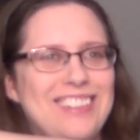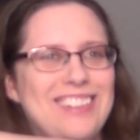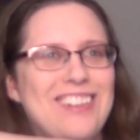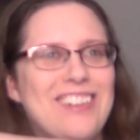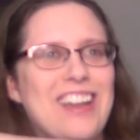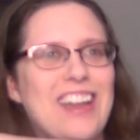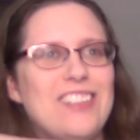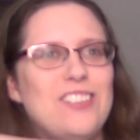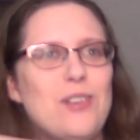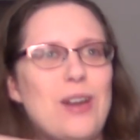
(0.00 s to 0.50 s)

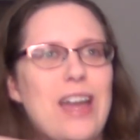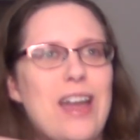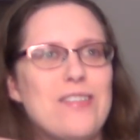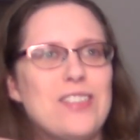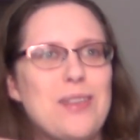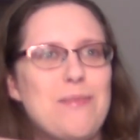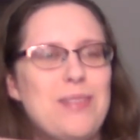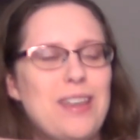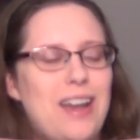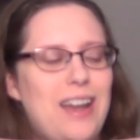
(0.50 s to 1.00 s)
Okay, do I have
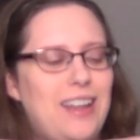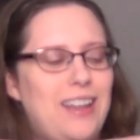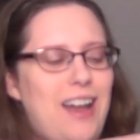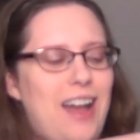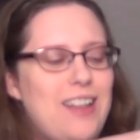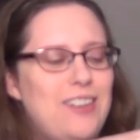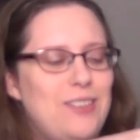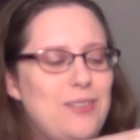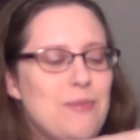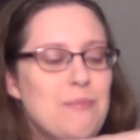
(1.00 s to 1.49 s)
something? I,
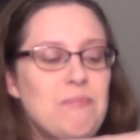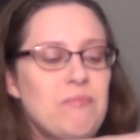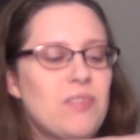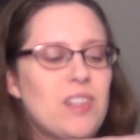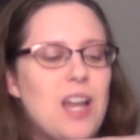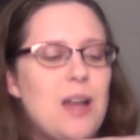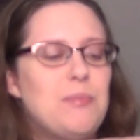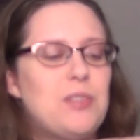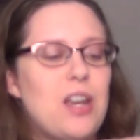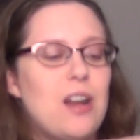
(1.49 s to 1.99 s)
I do.
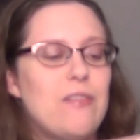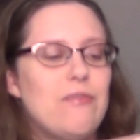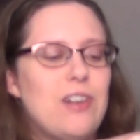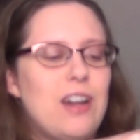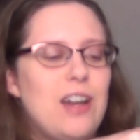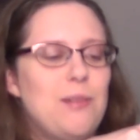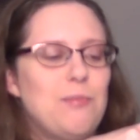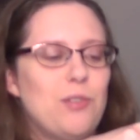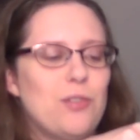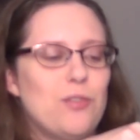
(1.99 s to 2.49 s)
I'm
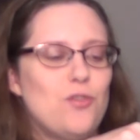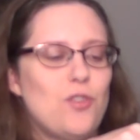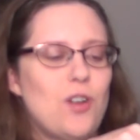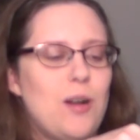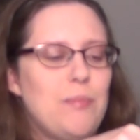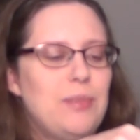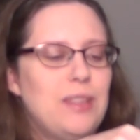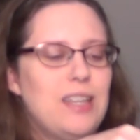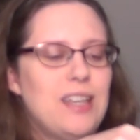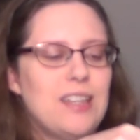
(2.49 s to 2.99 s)
terrified. I'm
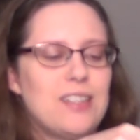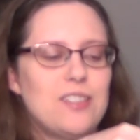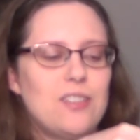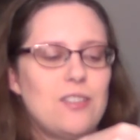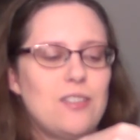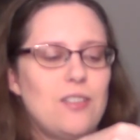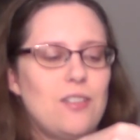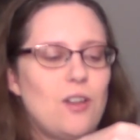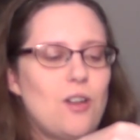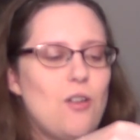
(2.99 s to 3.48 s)
drop this.
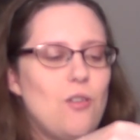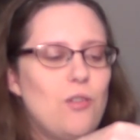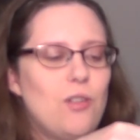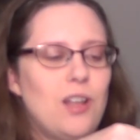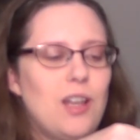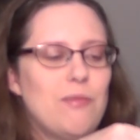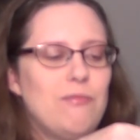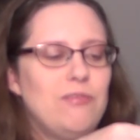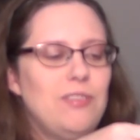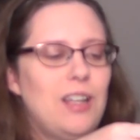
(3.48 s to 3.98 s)
They're all going
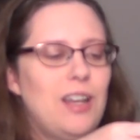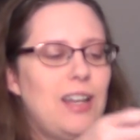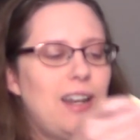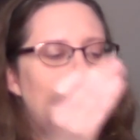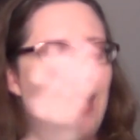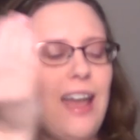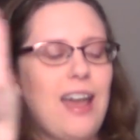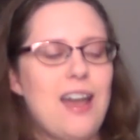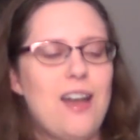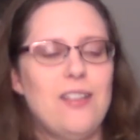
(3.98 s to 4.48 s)
to come flying
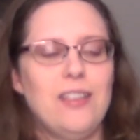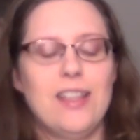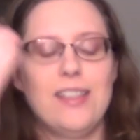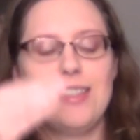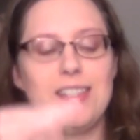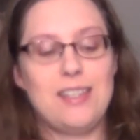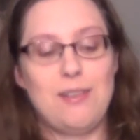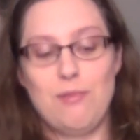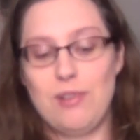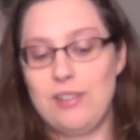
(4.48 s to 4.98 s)
out.
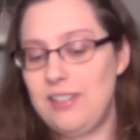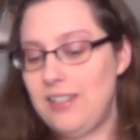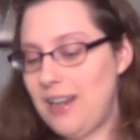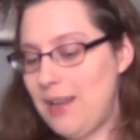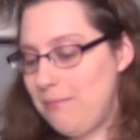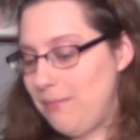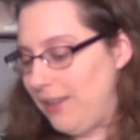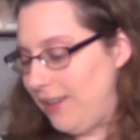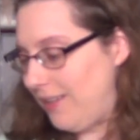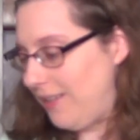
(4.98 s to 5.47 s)
Let's see. What did
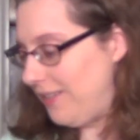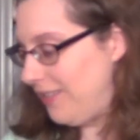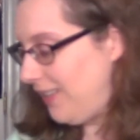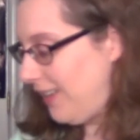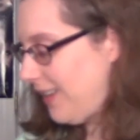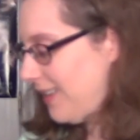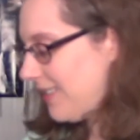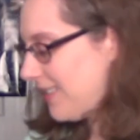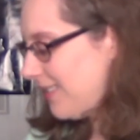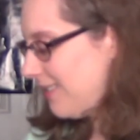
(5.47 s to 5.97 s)
I pick here, you
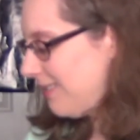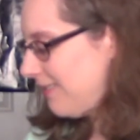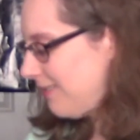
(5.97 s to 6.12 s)
guys?